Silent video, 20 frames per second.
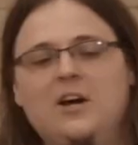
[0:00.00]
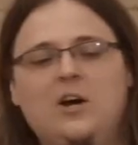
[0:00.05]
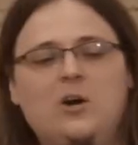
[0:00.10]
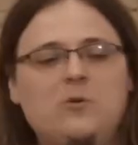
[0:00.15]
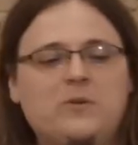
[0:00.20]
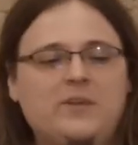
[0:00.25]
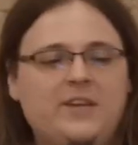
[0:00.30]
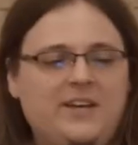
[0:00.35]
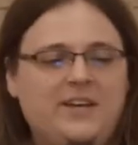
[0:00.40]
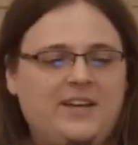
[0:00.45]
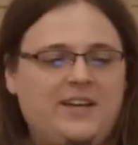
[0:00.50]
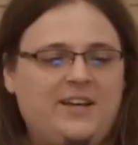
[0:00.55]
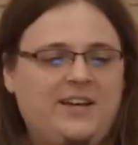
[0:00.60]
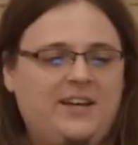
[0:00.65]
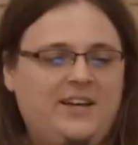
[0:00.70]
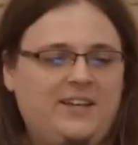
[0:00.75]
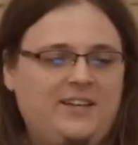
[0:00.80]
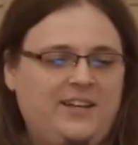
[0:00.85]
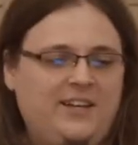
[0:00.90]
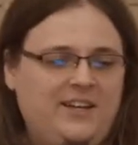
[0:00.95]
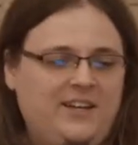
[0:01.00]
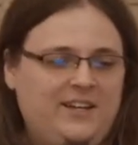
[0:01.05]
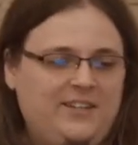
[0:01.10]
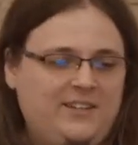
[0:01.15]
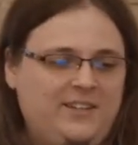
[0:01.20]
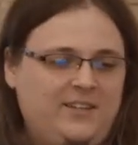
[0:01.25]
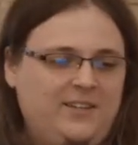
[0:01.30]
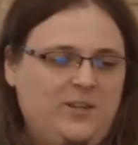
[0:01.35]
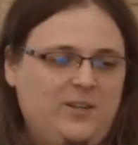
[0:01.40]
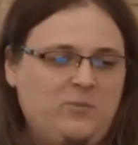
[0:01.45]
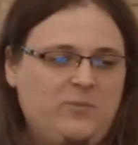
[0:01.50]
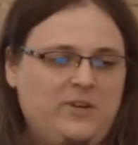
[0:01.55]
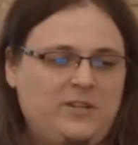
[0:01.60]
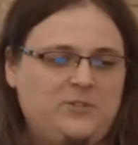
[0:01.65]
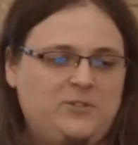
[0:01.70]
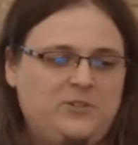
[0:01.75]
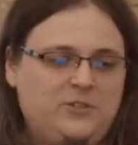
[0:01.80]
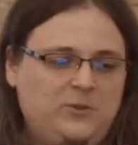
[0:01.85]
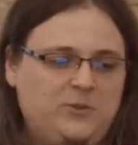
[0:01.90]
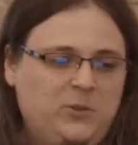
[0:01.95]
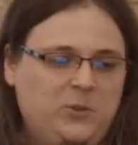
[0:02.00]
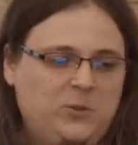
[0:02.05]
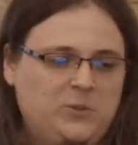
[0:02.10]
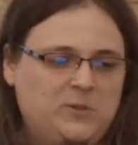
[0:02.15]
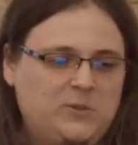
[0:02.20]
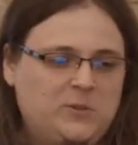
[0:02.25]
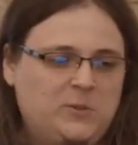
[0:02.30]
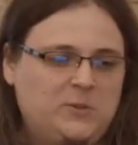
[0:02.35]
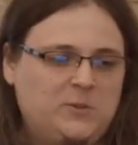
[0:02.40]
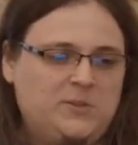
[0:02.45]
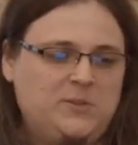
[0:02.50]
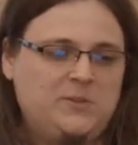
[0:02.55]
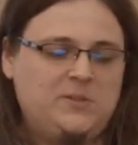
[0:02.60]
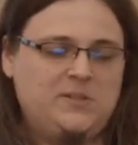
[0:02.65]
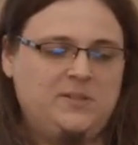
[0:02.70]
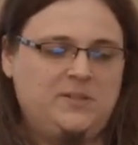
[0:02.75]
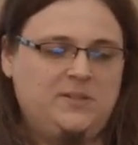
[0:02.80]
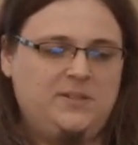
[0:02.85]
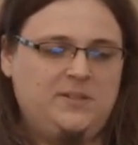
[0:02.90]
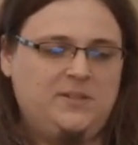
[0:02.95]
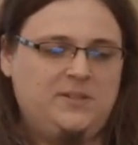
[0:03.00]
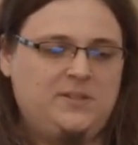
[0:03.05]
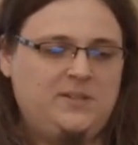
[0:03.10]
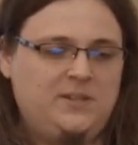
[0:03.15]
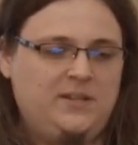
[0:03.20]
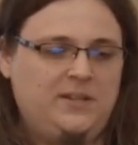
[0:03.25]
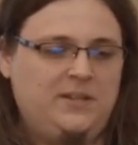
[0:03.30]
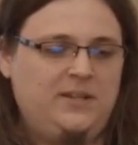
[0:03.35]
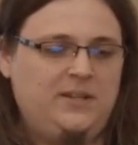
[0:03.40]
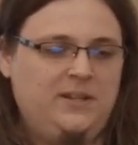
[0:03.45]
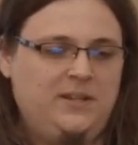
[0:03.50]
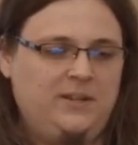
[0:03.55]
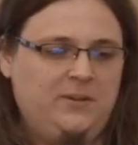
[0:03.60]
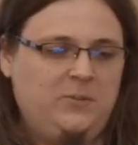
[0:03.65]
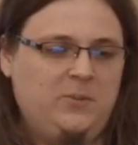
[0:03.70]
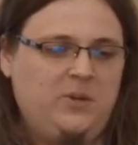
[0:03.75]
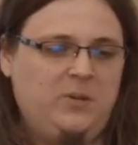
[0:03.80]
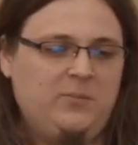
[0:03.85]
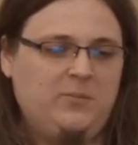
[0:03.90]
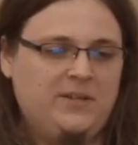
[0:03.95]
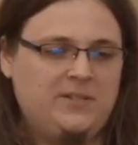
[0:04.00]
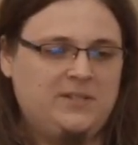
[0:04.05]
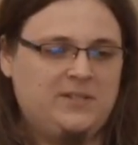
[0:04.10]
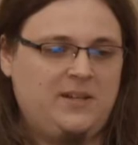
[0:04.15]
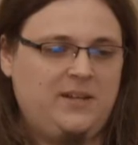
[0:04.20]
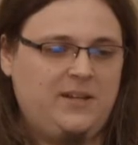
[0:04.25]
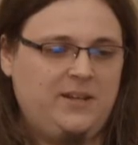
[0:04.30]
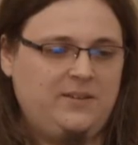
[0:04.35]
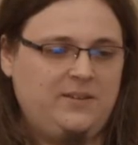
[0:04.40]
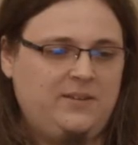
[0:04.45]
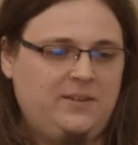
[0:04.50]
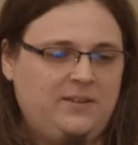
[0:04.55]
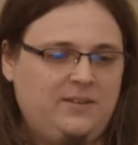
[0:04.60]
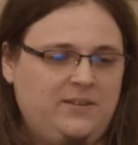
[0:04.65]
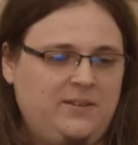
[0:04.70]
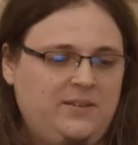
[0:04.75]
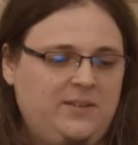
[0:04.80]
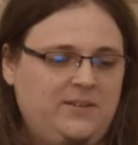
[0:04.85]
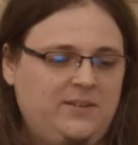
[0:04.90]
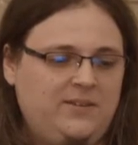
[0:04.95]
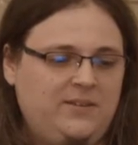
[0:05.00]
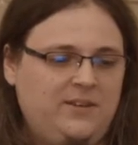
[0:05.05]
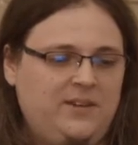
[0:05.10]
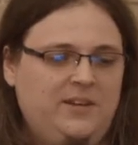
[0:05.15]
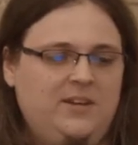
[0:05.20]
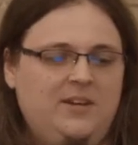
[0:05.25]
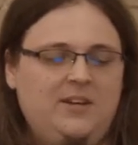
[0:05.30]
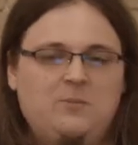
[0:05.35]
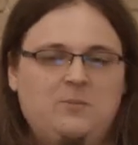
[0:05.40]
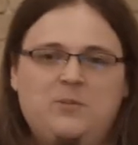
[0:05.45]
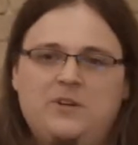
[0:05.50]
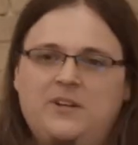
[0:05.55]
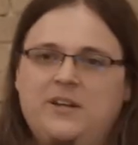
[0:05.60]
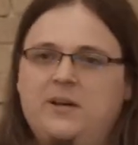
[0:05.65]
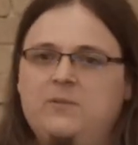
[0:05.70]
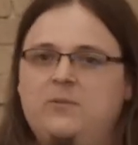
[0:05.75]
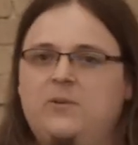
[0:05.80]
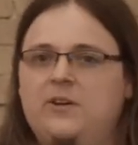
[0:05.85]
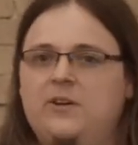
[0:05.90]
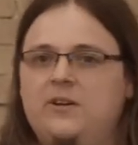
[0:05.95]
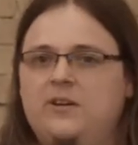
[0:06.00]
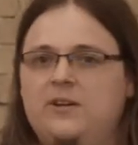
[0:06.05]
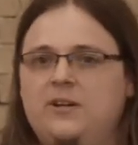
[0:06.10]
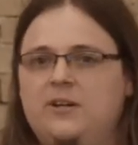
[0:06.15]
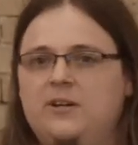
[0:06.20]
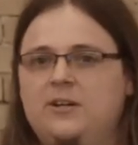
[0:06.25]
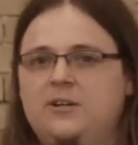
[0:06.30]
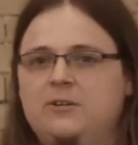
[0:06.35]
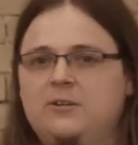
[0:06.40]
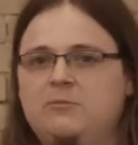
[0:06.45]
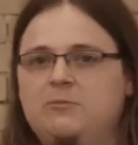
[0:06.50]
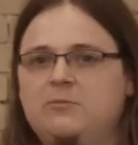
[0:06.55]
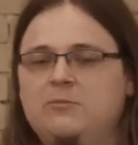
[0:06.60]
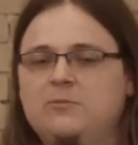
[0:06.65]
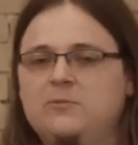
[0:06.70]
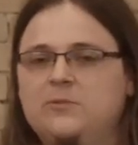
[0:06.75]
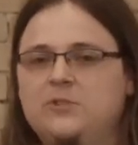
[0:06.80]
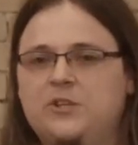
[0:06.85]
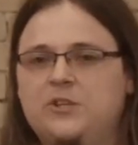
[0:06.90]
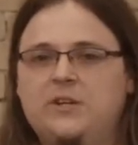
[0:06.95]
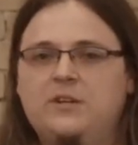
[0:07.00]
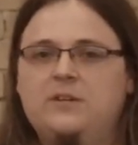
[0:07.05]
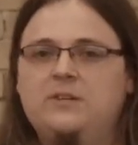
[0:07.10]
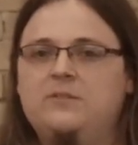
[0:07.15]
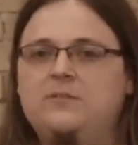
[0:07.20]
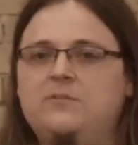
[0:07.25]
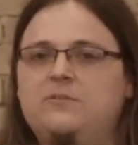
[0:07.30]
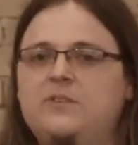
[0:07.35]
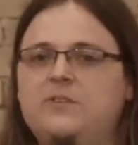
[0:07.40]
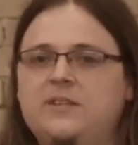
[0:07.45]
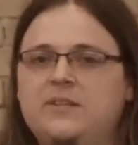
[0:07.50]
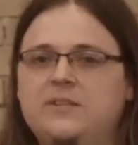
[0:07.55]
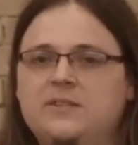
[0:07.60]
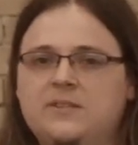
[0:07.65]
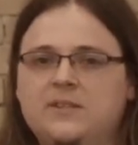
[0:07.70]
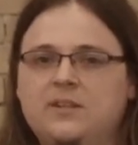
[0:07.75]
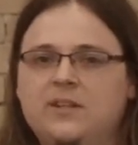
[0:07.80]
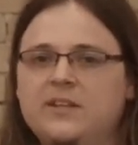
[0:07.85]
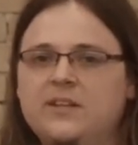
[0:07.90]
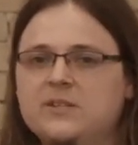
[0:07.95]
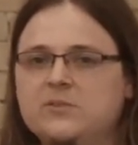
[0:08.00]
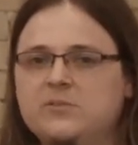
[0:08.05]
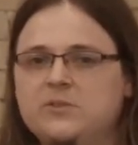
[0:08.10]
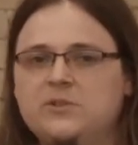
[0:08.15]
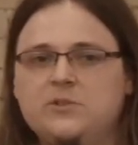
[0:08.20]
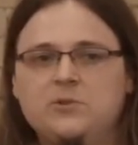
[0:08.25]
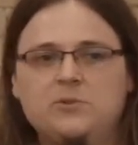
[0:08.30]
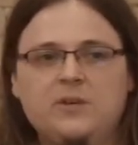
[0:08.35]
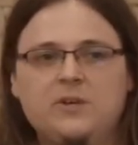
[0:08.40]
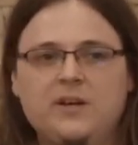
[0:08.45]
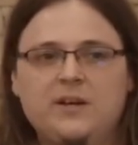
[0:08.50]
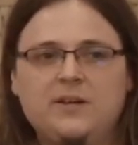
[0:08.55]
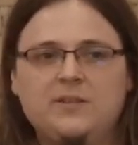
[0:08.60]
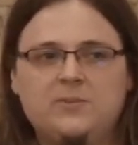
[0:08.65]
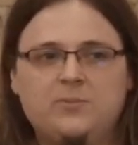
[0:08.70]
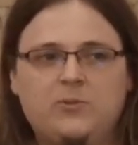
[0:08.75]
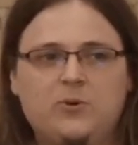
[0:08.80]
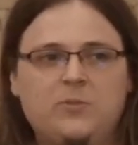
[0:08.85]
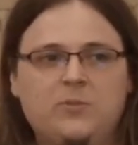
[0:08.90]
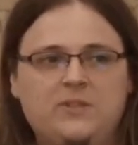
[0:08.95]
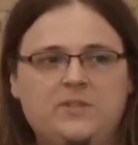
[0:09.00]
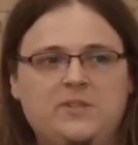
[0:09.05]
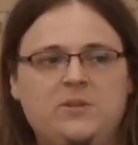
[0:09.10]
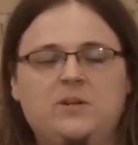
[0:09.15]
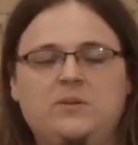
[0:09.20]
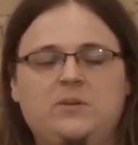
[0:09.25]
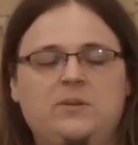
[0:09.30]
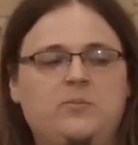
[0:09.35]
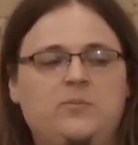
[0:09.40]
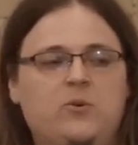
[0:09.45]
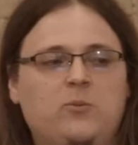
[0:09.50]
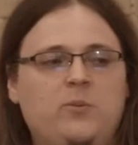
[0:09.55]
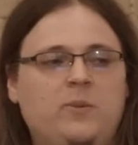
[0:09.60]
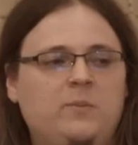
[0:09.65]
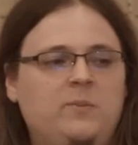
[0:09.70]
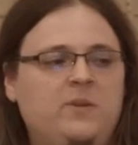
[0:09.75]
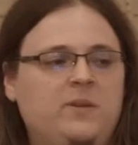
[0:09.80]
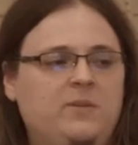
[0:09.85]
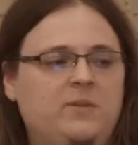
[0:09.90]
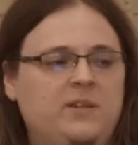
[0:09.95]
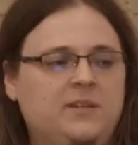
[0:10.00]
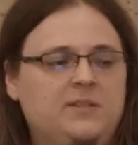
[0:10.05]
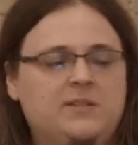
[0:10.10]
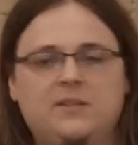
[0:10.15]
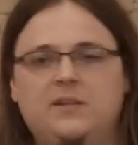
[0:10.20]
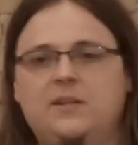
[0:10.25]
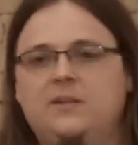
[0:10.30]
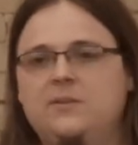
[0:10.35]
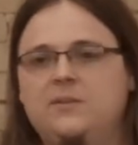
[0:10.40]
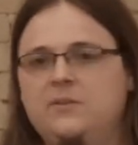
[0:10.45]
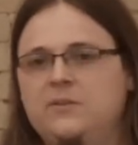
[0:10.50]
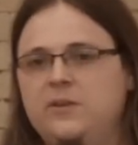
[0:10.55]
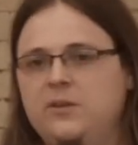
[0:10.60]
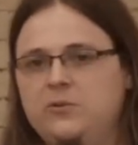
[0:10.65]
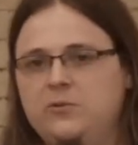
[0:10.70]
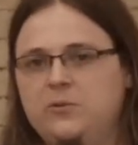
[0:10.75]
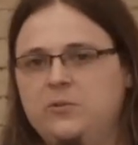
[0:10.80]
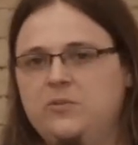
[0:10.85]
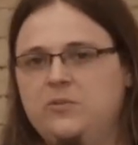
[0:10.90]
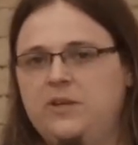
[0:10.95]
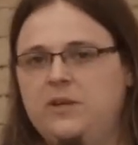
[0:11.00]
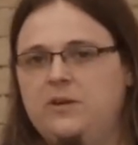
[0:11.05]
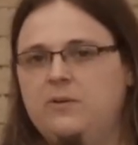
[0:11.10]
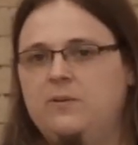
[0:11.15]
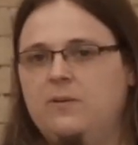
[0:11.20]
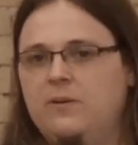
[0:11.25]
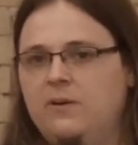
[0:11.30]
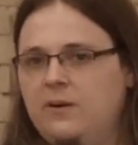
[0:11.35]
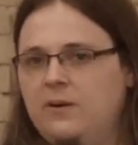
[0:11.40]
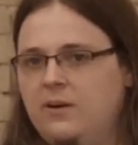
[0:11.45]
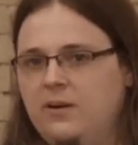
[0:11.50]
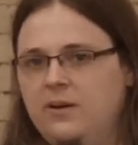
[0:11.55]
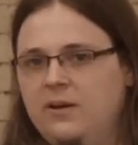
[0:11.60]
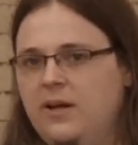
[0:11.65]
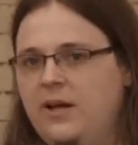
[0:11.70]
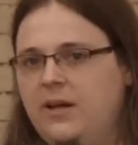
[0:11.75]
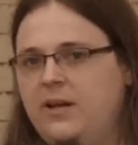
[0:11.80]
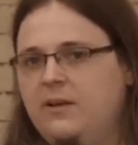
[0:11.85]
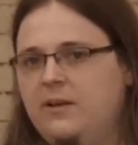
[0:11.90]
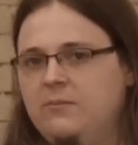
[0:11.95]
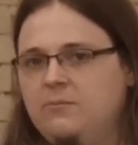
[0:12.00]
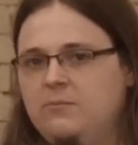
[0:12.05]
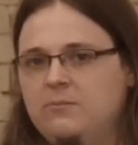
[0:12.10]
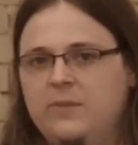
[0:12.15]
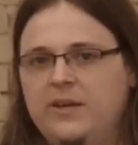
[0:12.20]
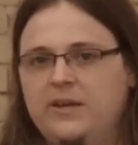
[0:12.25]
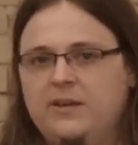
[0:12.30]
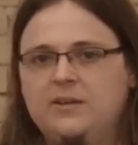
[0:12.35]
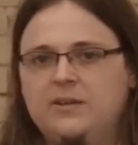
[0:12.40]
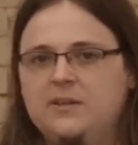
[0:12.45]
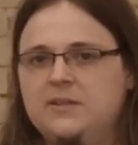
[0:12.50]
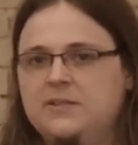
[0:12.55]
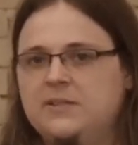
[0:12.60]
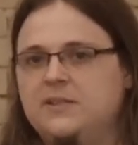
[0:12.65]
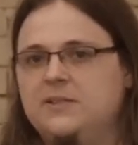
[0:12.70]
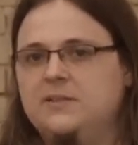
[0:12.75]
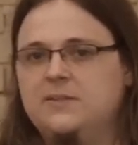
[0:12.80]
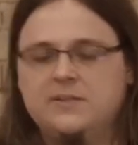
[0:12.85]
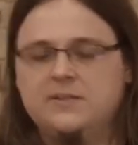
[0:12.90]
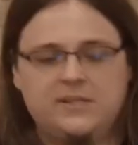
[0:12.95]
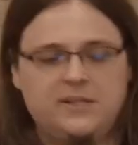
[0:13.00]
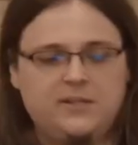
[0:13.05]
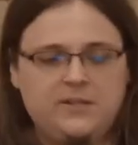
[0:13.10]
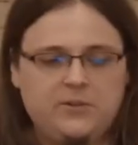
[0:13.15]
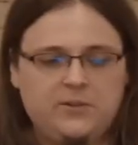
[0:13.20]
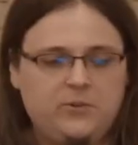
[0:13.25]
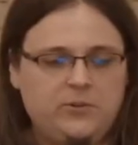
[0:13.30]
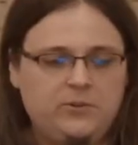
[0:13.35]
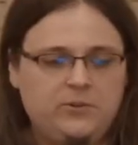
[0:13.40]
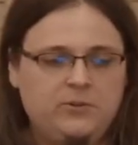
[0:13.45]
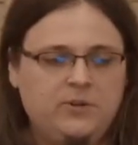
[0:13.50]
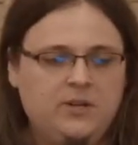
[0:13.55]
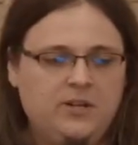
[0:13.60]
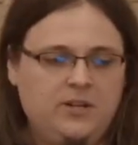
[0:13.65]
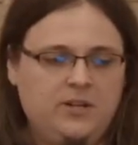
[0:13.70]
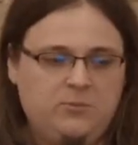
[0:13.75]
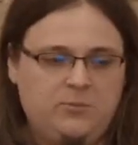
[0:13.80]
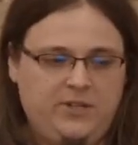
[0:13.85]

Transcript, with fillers: Oh yeah, I, I didn't mention those sources in this uh, in, in, in my slide at the end, but I want to share these links with you guys. Probably it's going to probably be listed under the YouTube video, or I can make a list and send it to you.